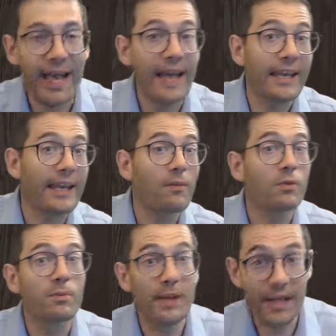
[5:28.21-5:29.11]
and it
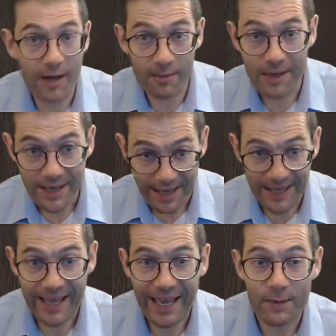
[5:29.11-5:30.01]
will become a
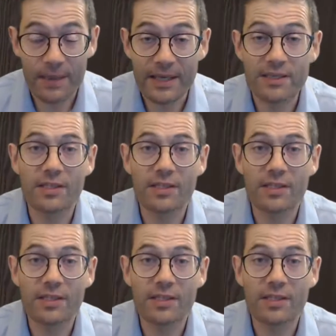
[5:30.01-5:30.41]
habit.